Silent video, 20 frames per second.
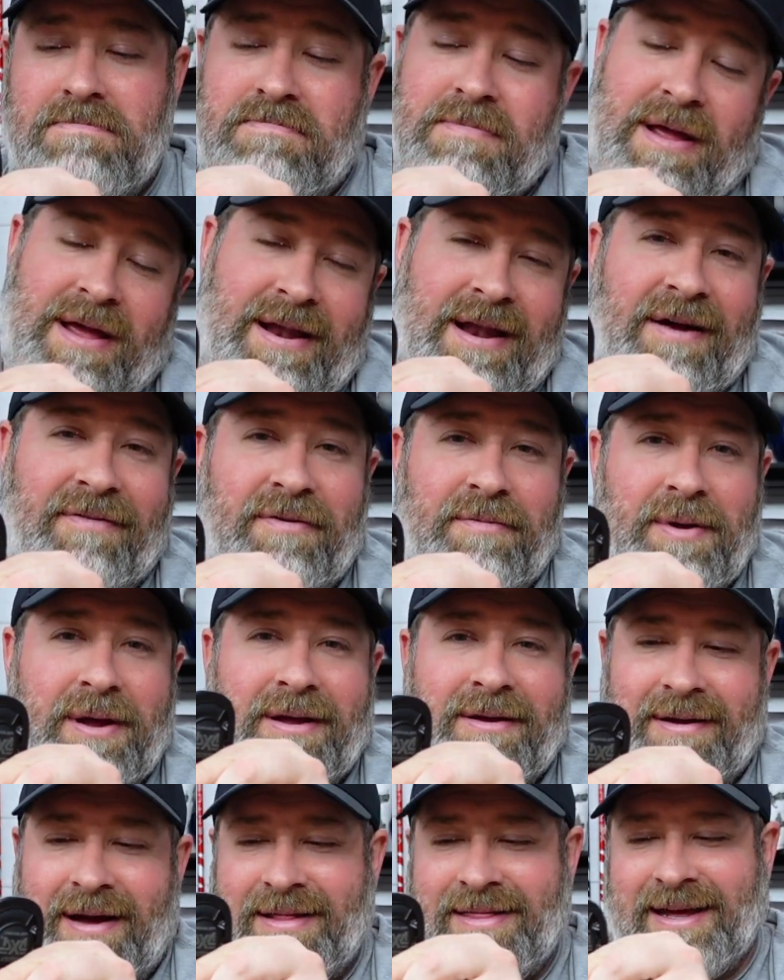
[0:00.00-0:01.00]
Not for
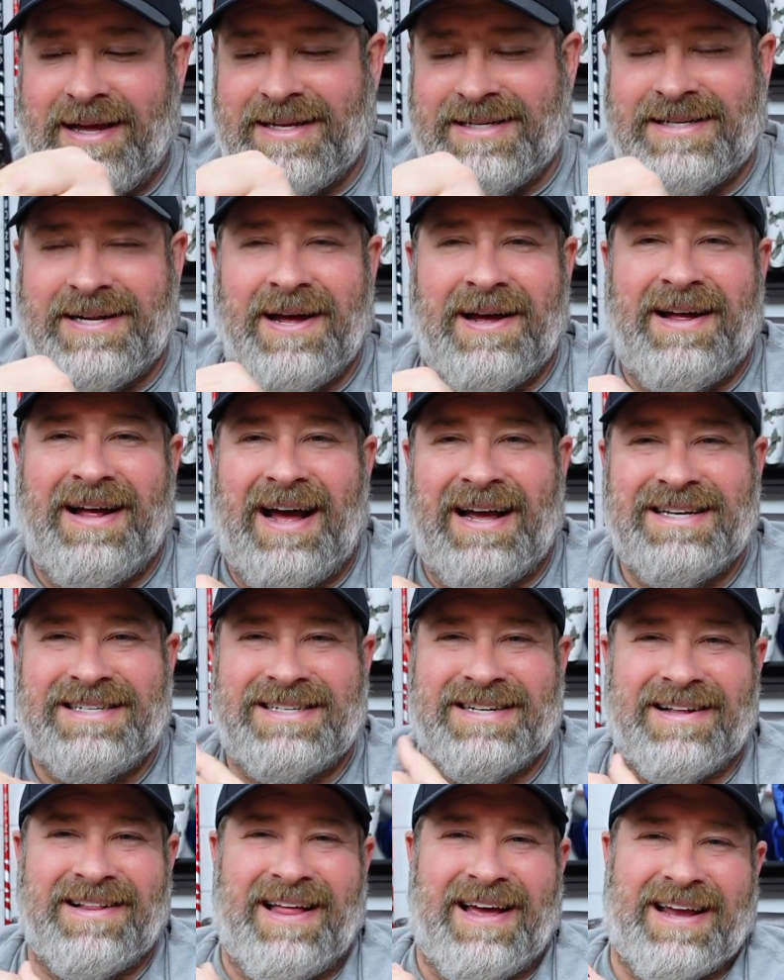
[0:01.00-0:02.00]
me. I
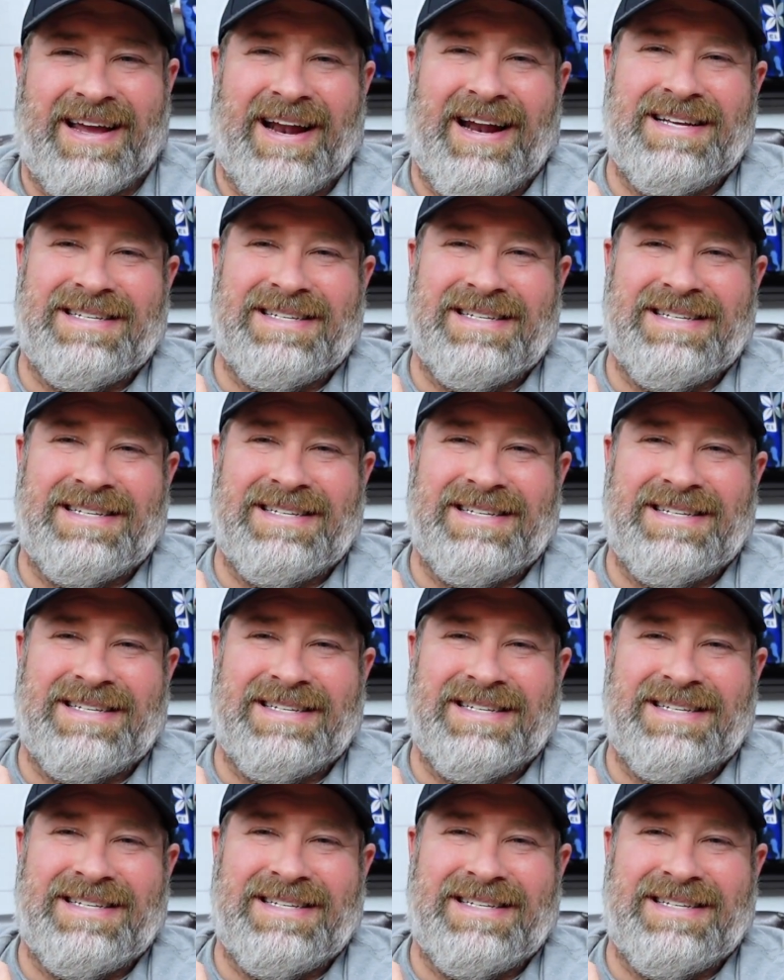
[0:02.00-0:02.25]
still like it.